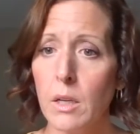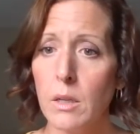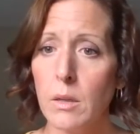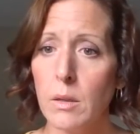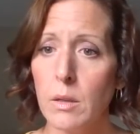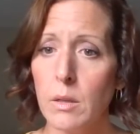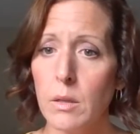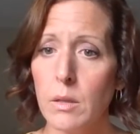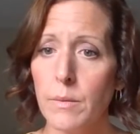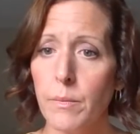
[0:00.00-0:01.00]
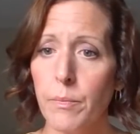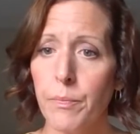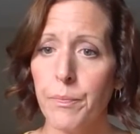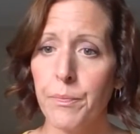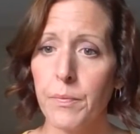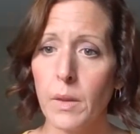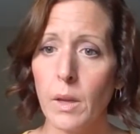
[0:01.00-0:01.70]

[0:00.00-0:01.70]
(no one is talking)